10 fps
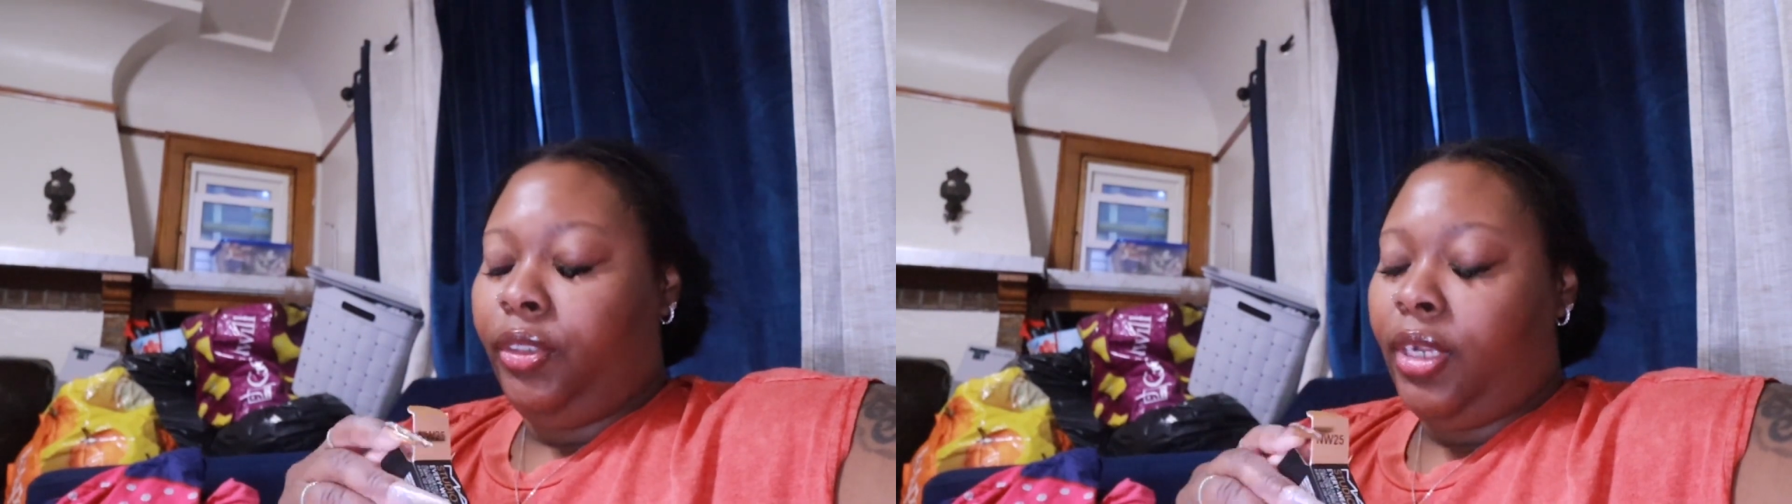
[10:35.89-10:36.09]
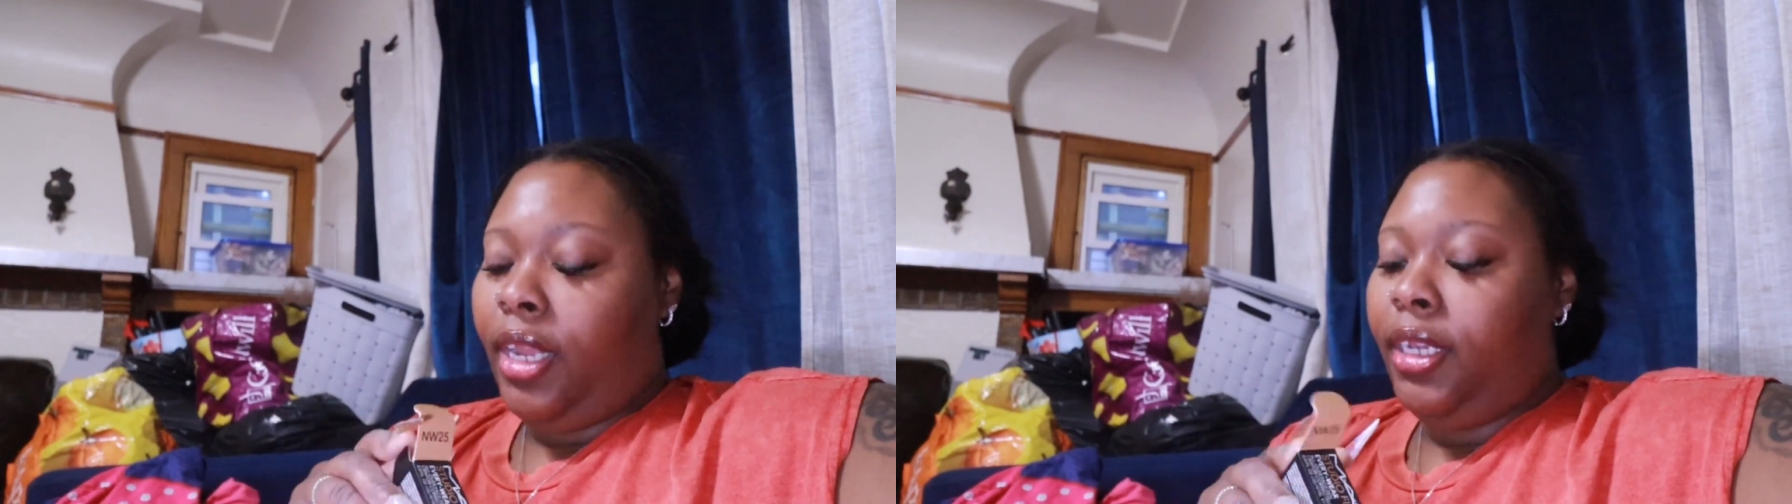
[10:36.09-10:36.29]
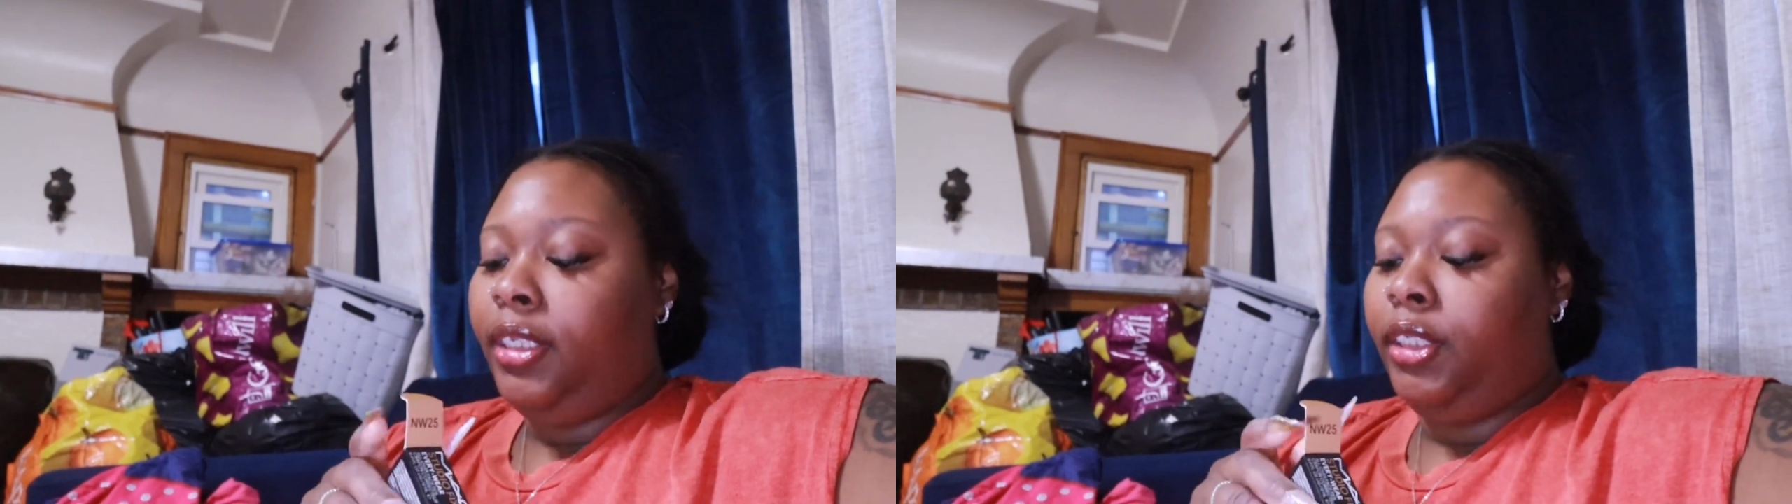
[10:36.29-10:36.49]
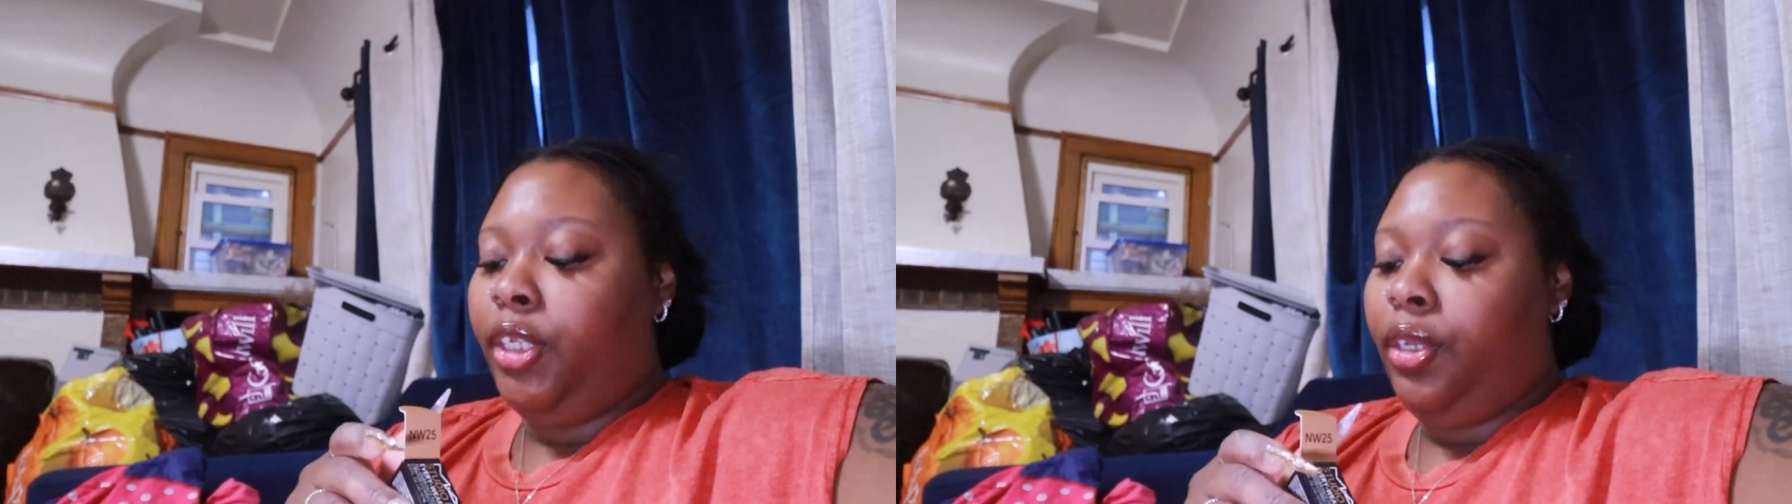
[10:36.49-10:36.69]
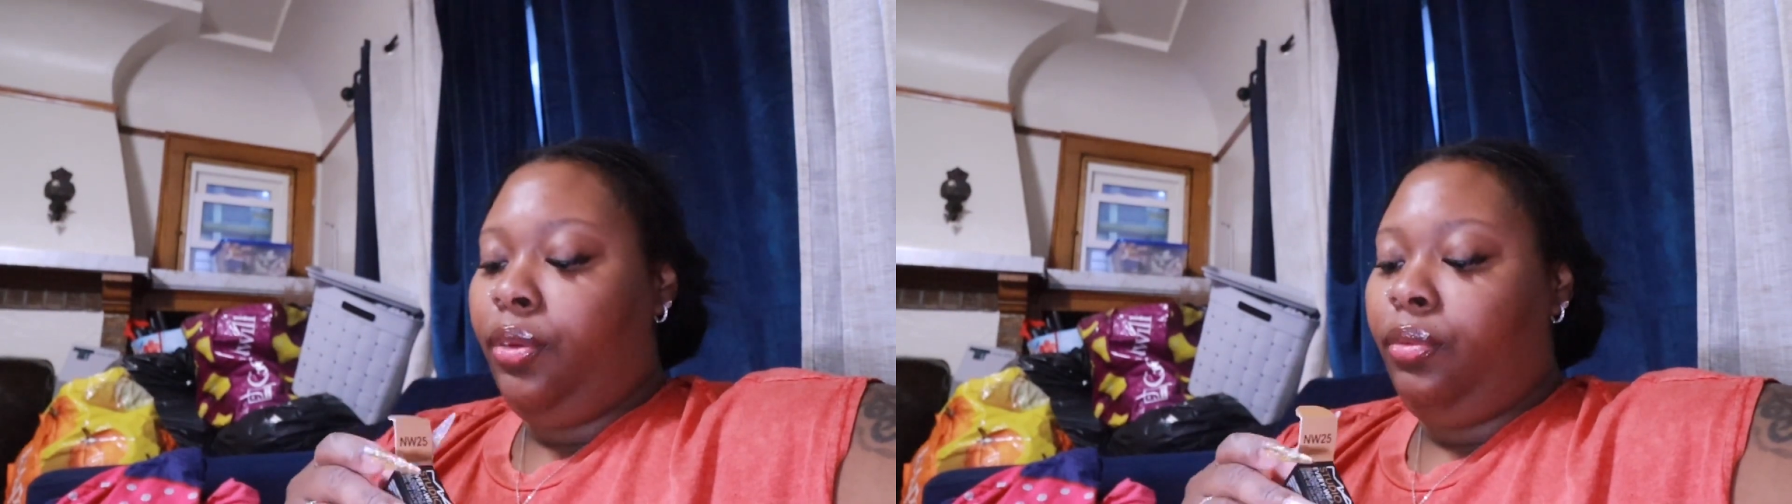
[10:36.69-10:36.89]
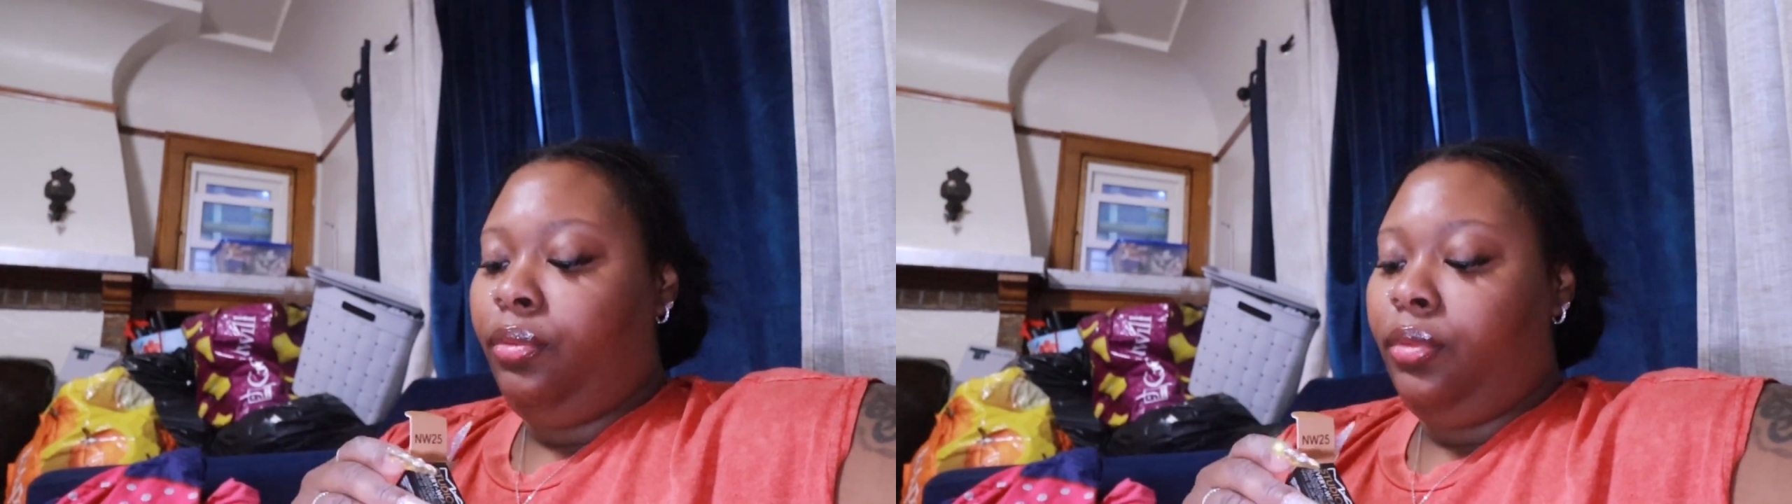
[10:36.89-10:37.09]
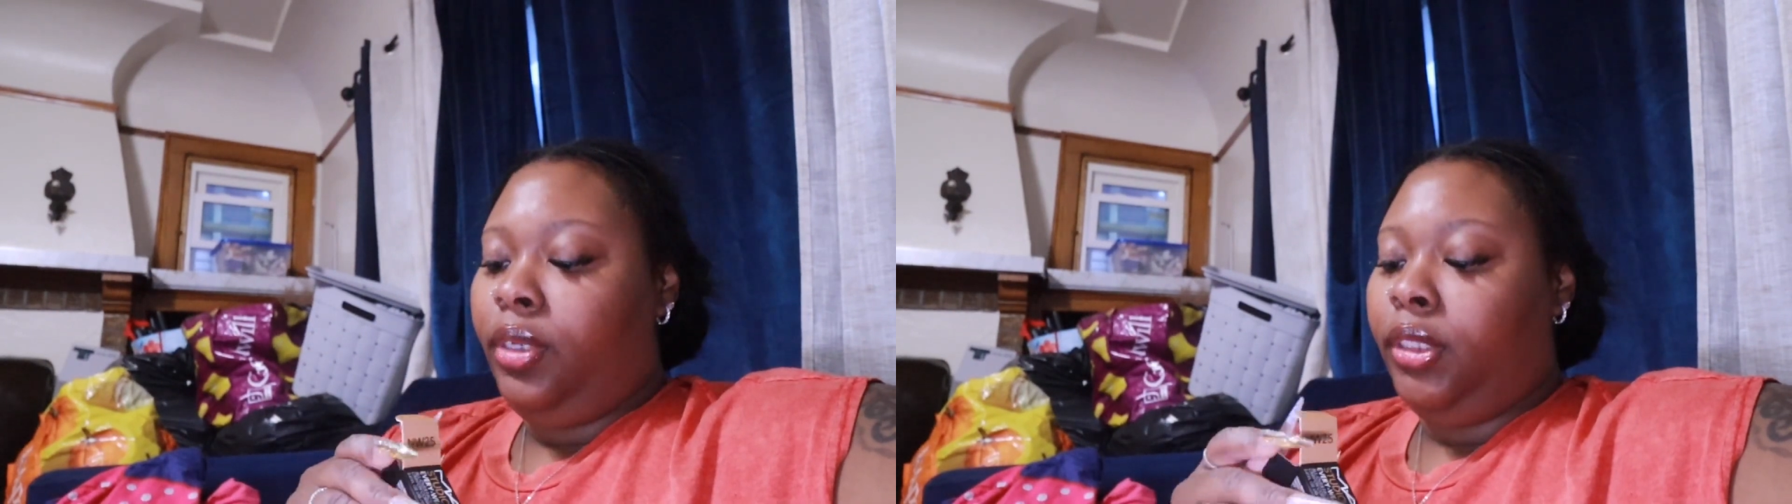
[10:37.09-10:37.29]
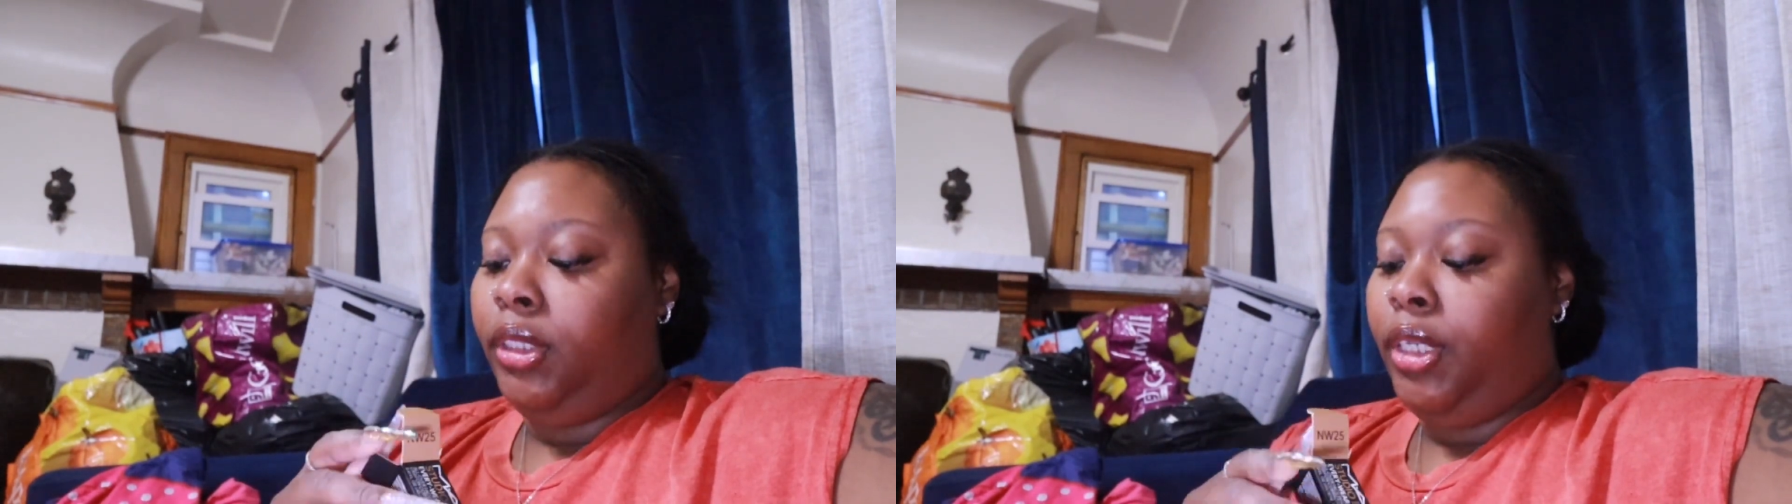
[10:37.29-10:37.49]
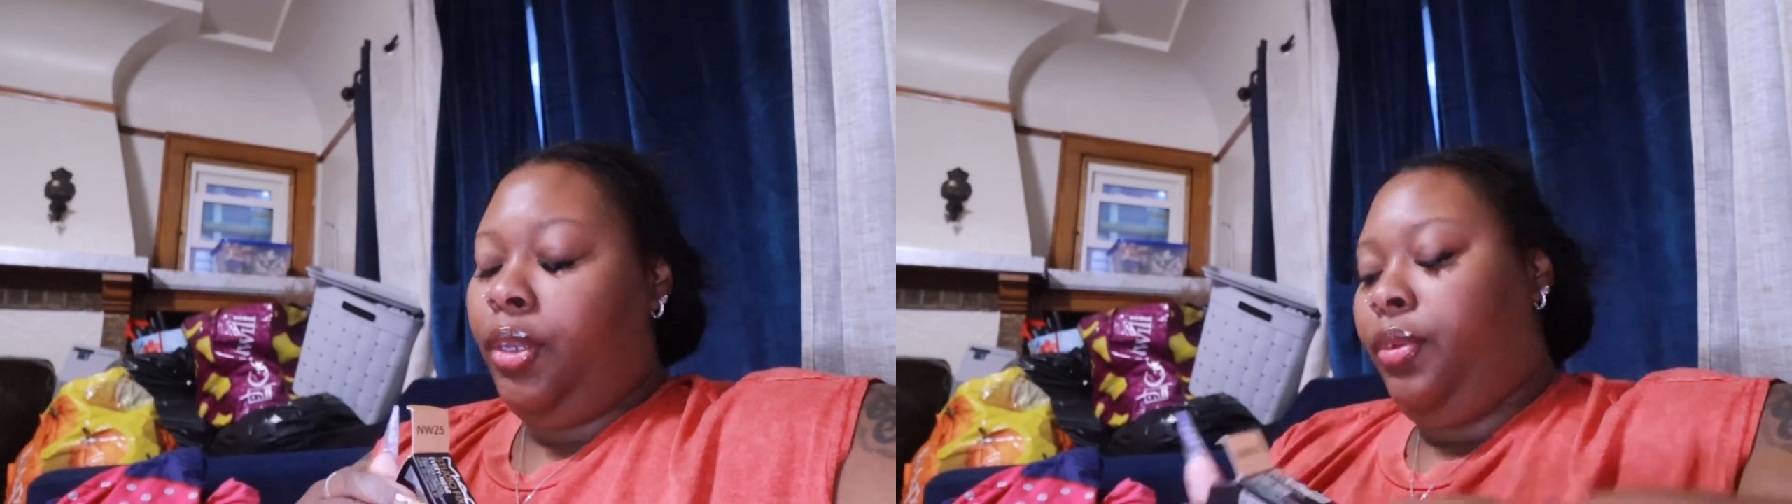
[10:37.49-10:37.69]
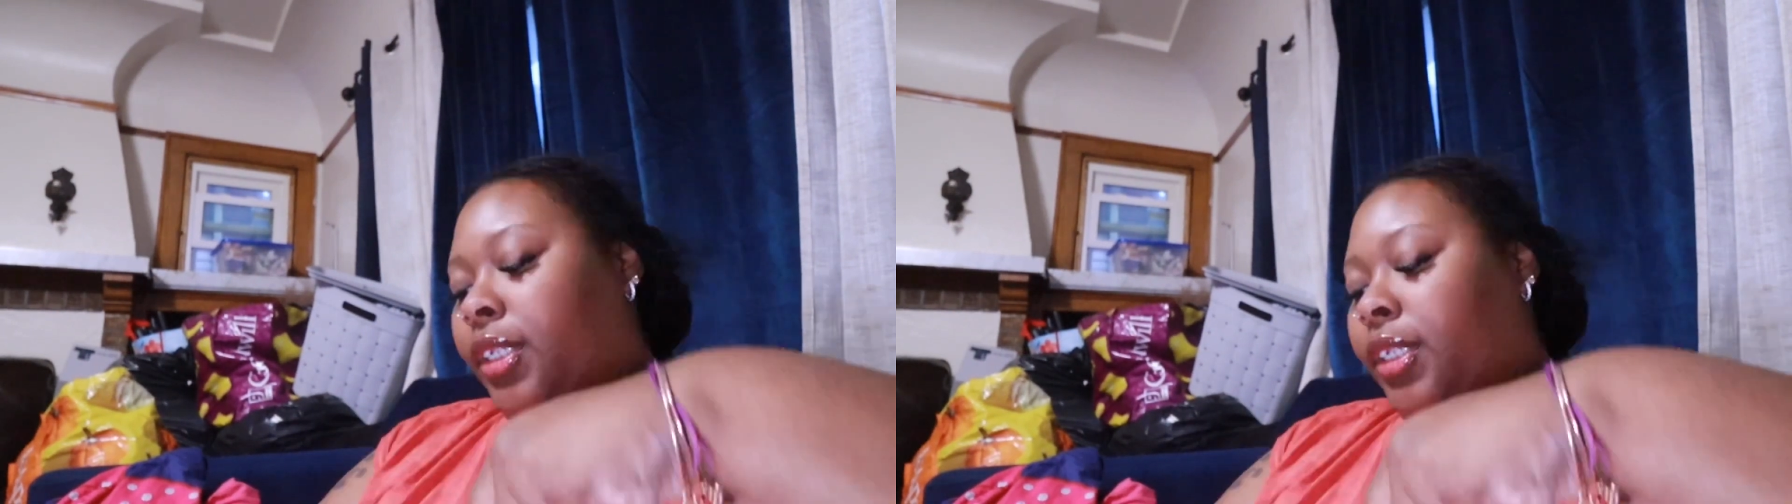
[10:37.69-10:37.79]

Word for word: Like, it's cute. It was cute.